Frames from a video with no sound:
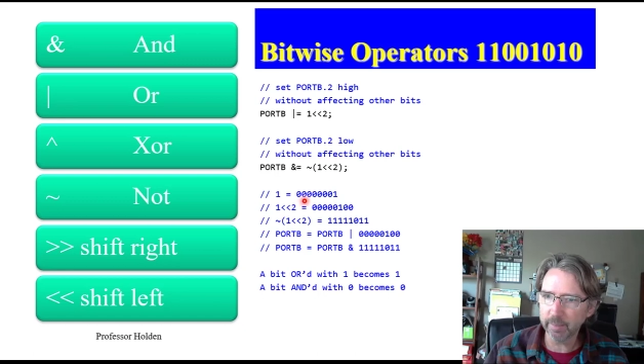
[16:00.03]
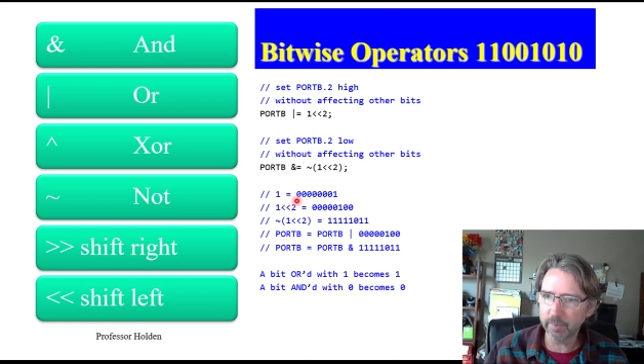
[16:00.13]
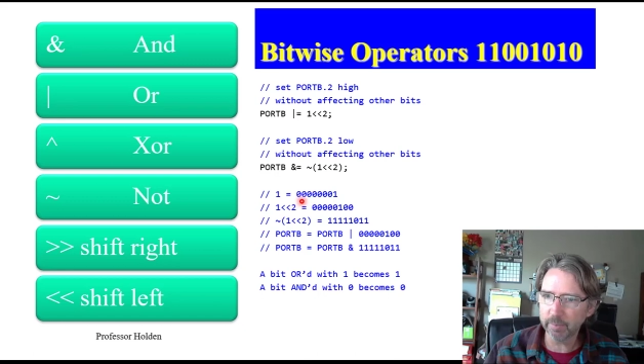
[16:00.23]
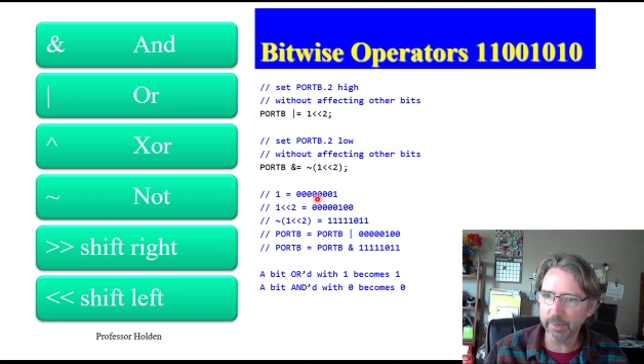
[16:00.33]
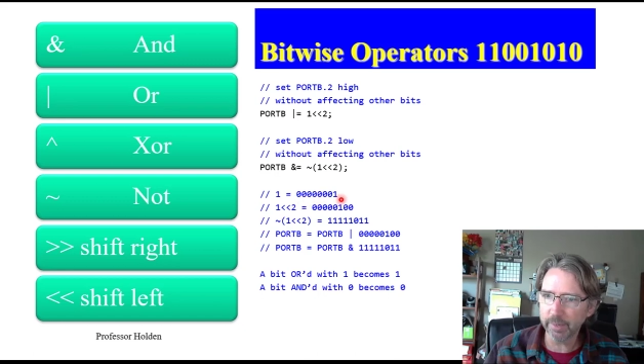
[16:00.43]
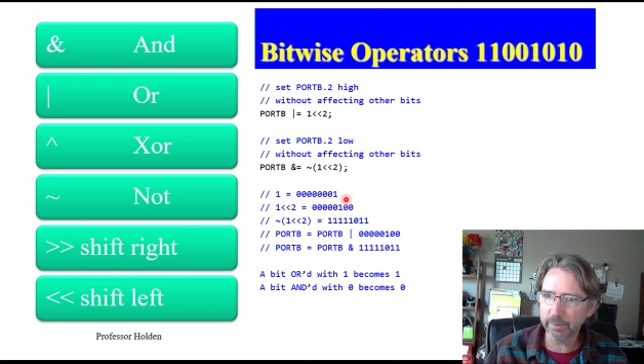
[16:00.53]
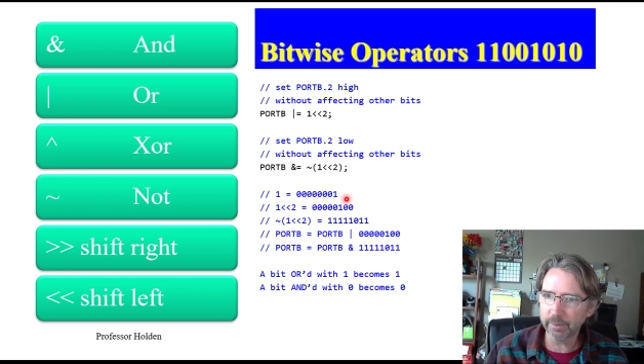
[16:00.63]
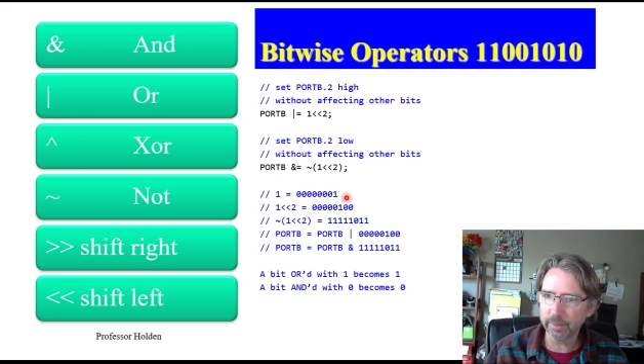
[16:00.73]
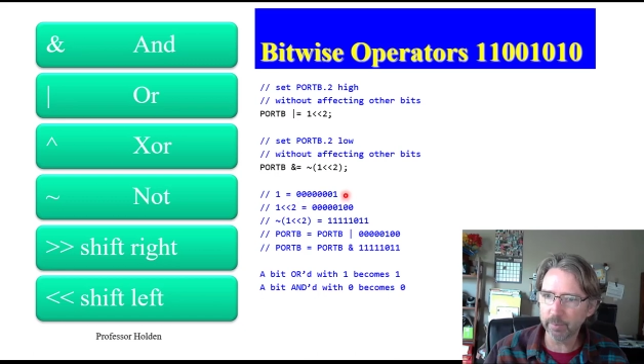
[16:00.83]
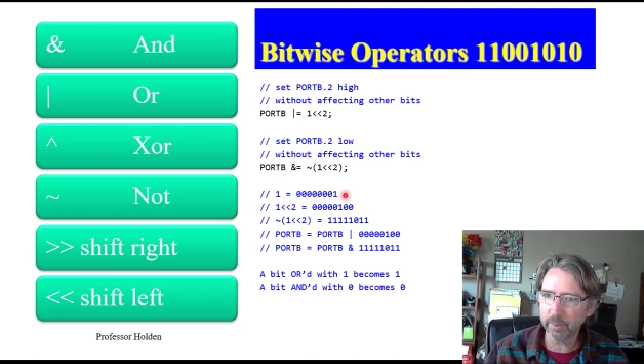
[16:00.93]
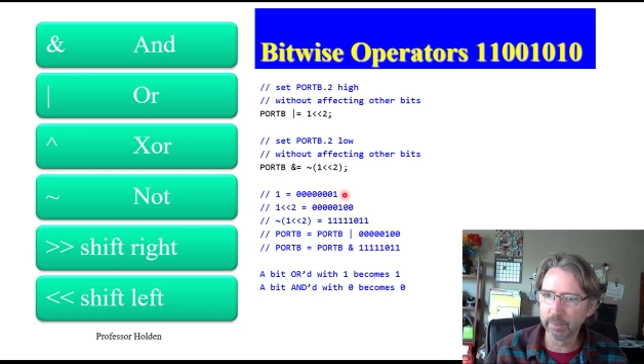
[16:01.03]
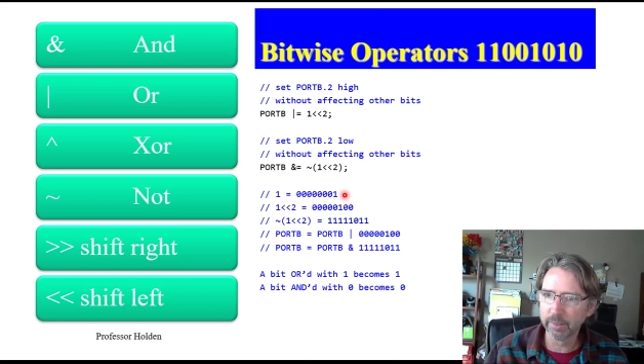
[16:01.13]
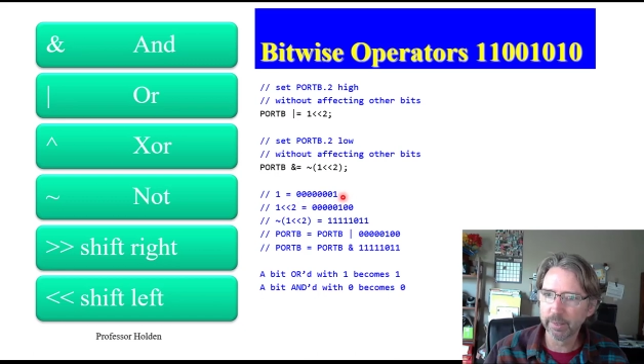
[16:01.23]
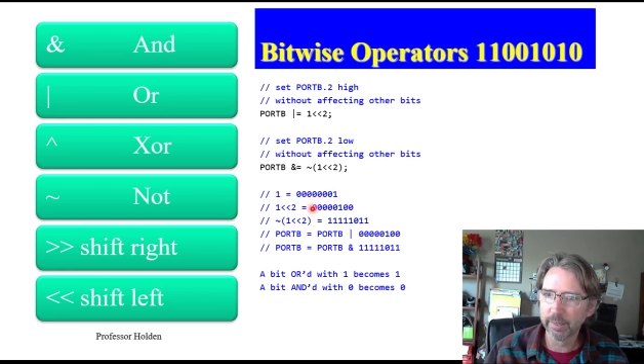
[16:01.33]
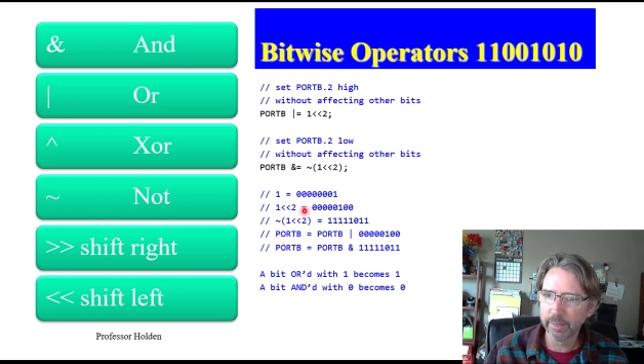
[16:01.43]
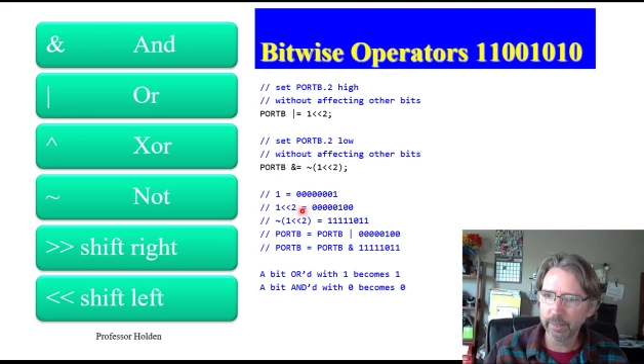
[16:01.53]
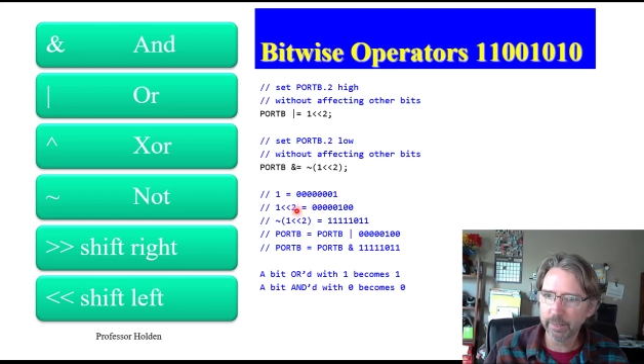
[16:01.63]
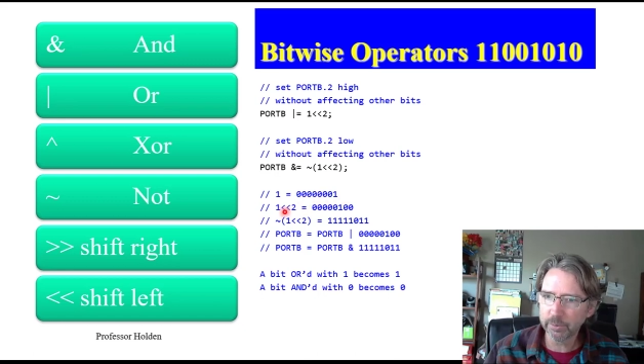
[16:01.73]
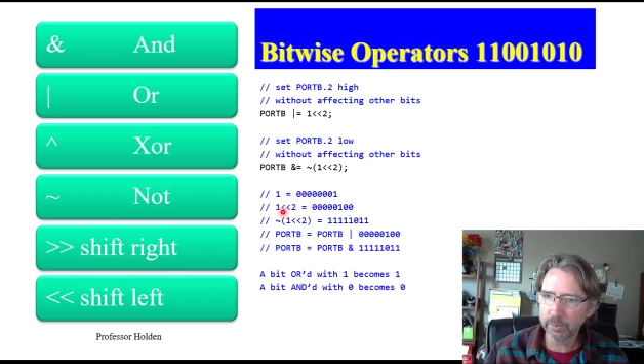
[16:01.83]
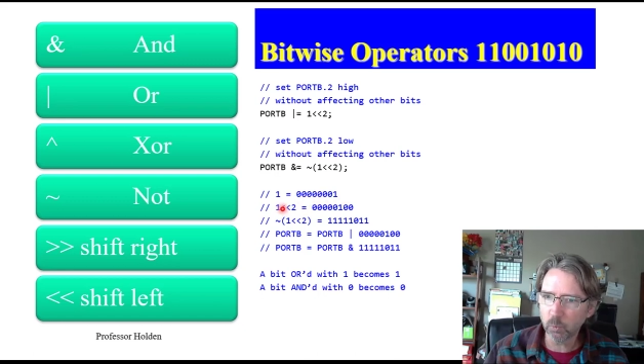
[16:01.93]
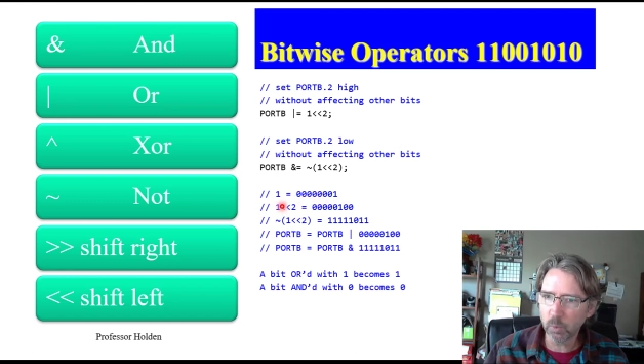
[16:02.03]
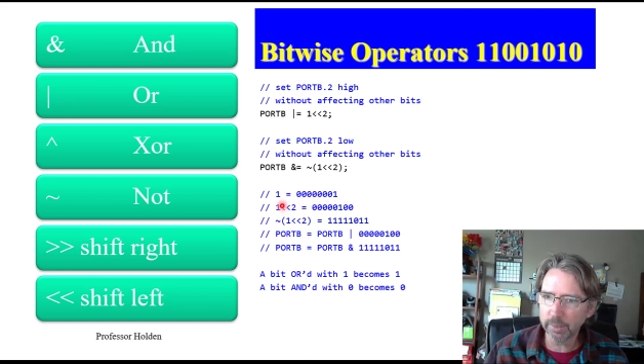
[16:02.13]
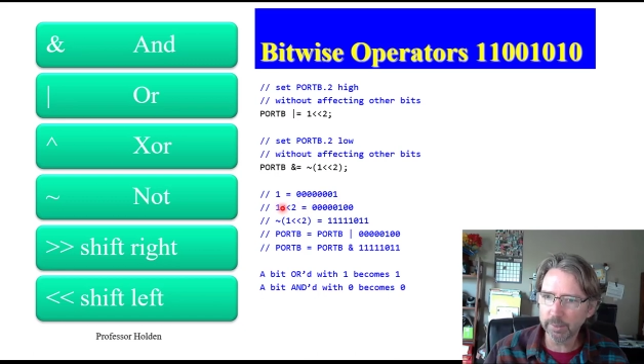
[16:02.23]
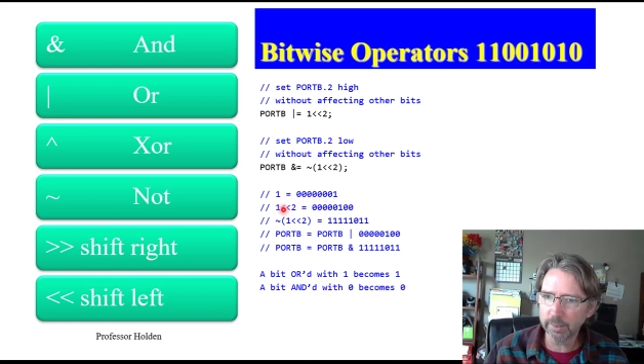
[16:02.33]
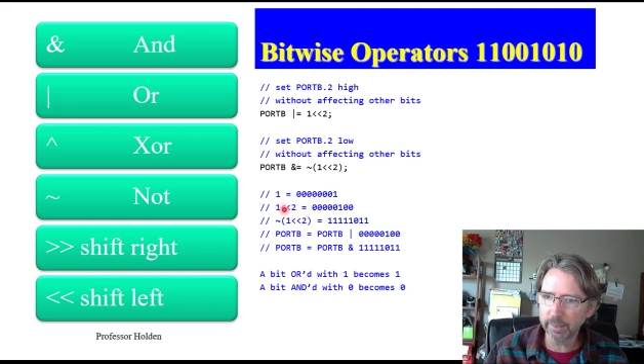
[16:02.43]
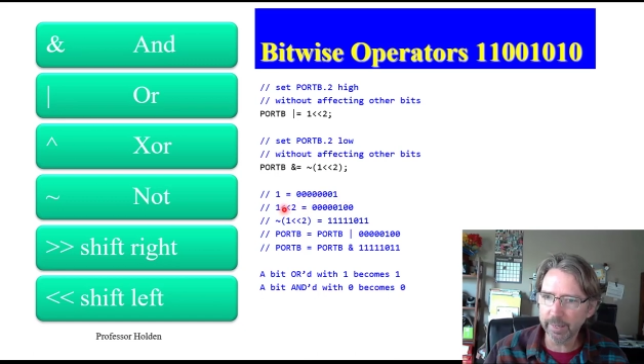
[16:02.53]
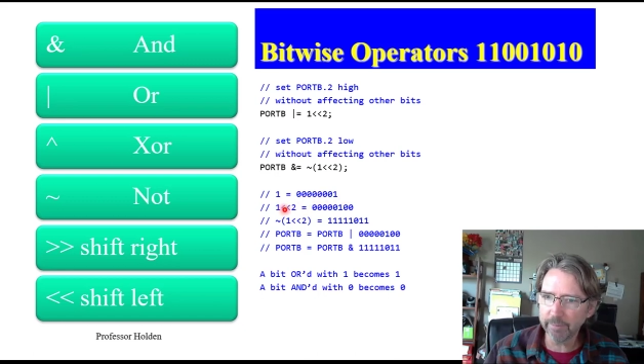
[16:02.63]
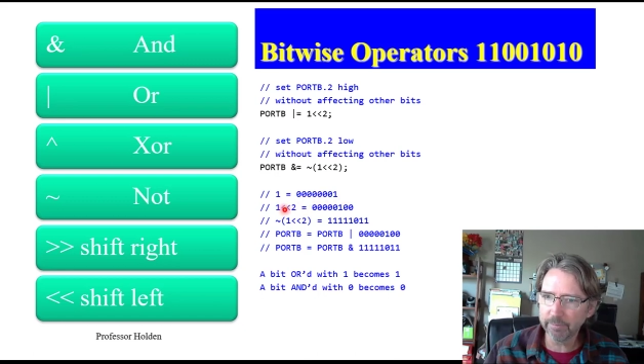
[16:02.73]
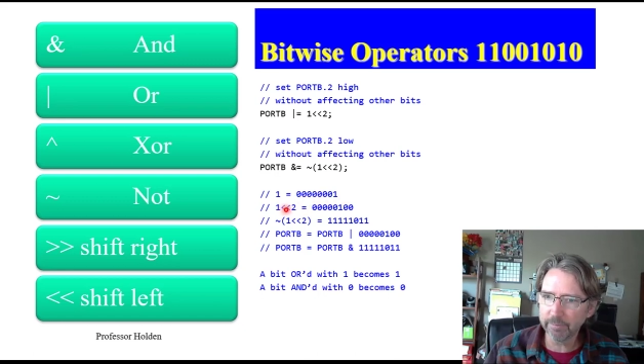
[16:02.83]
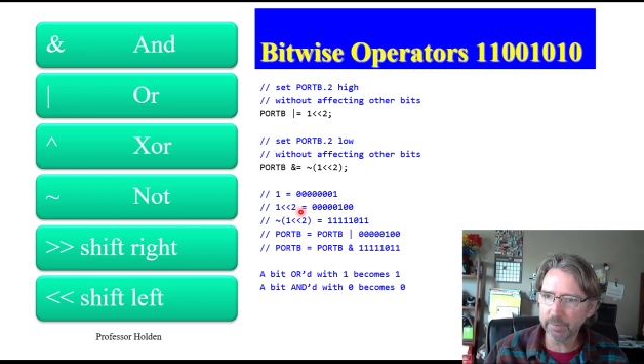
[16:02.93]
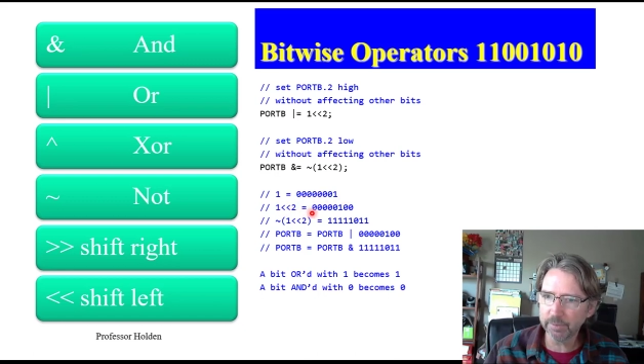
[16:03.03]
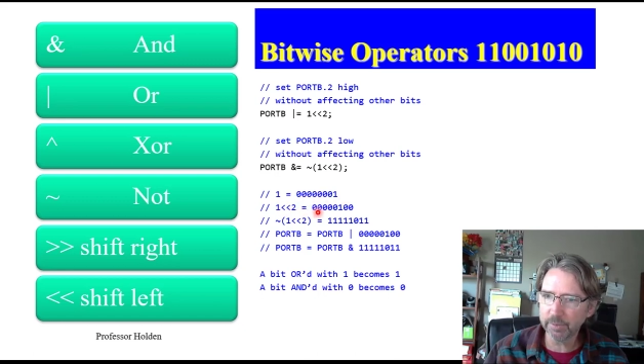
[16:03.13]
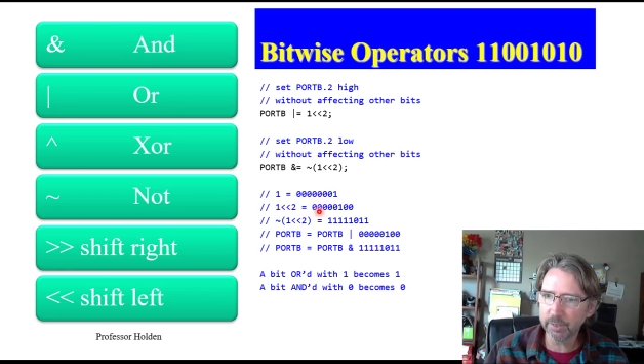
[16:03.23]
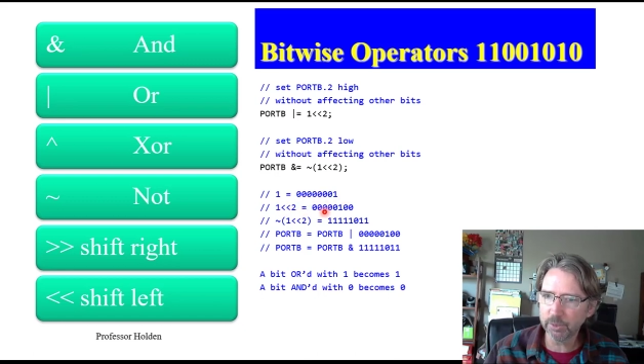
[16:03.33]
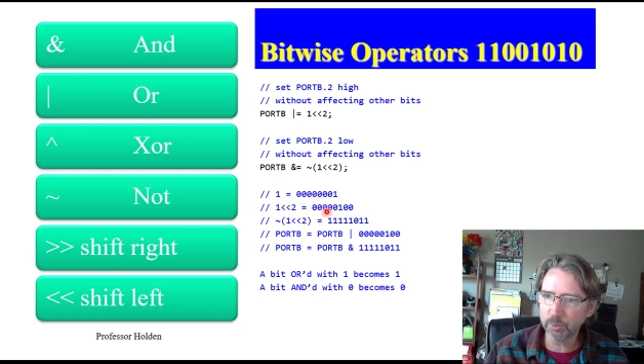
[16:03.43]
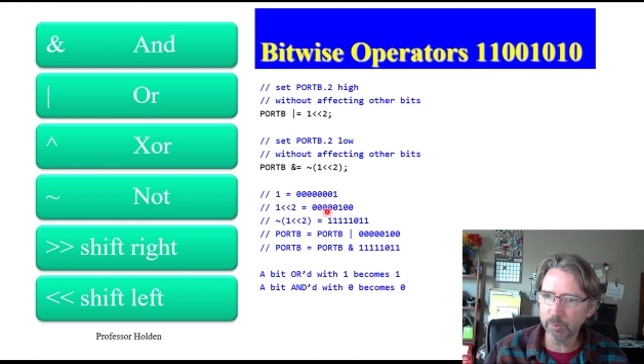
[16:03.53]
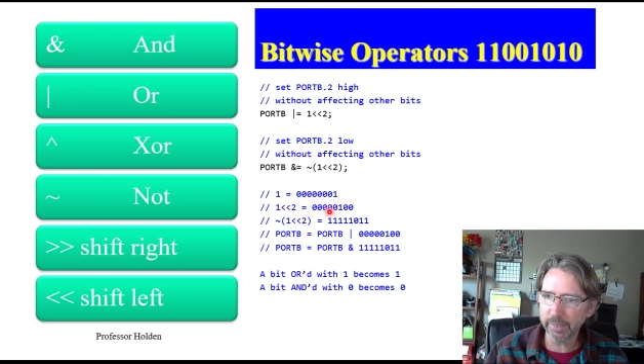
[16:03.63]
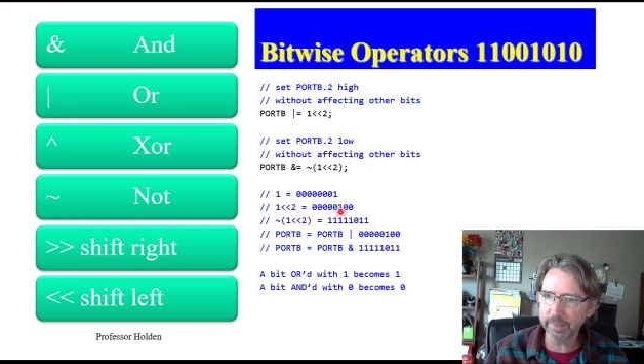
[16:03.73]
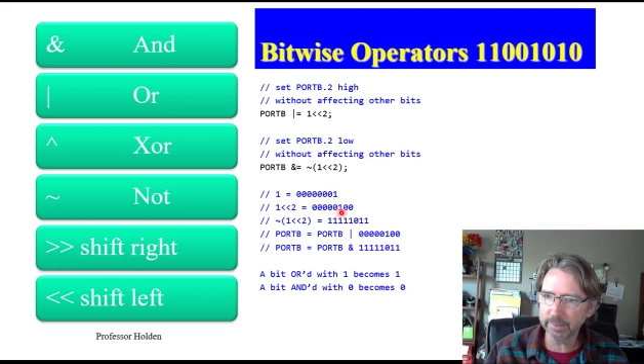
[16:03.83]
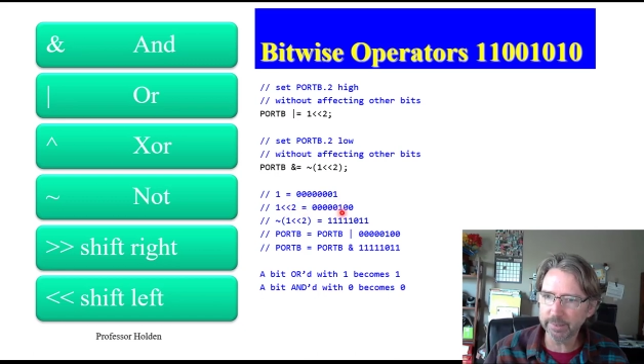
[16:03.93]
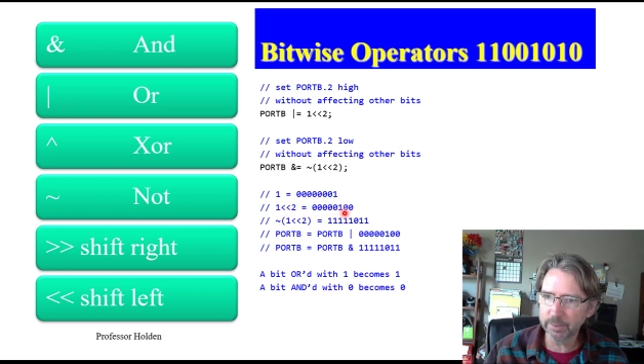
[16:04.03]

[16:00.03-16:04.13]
8-bit binary number. Here is 1 left shifted 2 places.